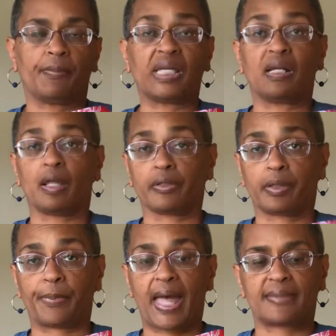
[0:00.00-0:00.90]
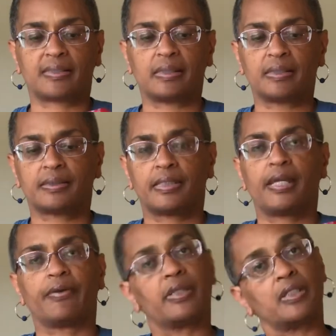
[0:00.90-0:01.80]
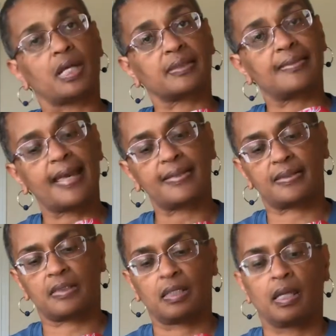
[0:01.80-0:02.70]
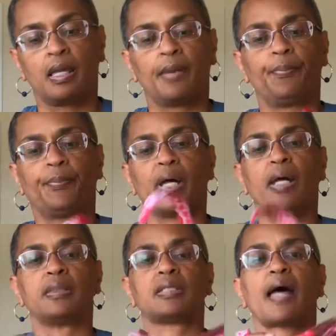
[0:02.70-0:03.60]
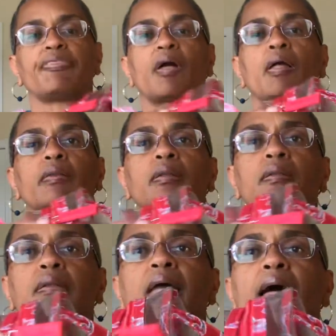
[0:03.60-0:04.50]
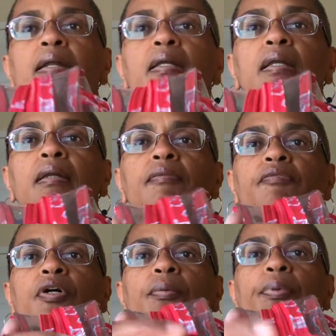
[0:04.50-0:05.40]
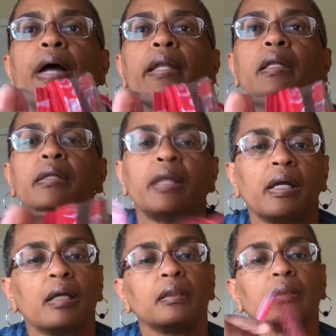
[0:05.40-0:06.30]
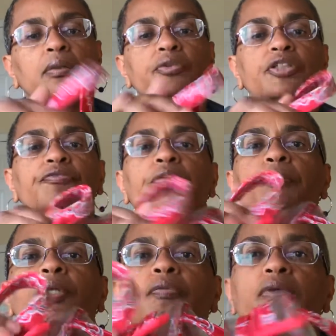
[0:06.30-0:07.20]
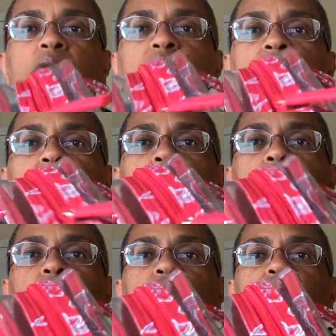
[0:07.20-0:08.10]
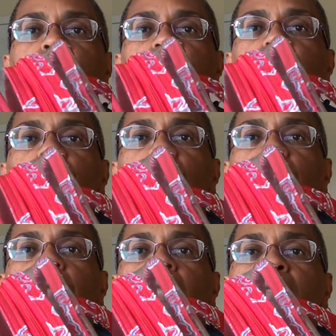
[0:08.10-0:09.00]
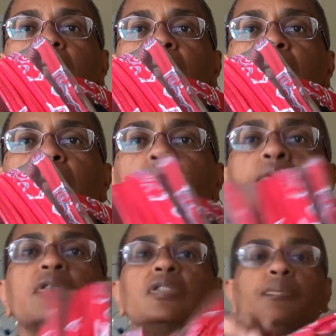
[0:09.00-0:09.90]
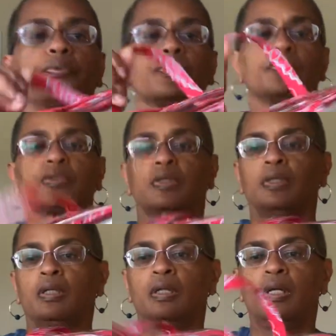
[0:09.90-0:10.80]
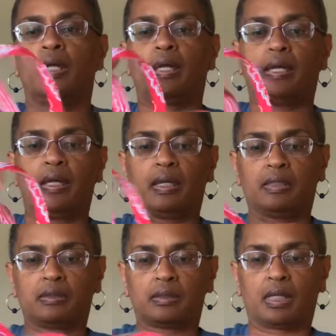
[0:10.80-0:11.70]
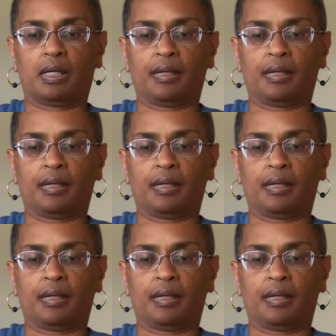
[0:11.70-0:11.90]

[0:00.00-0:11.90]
in other capacities here at the Duck's Nest, but I thought that Vera Bradley there, oh, she flipped over, let's see, can you see Vera Bradley there on the zippers? And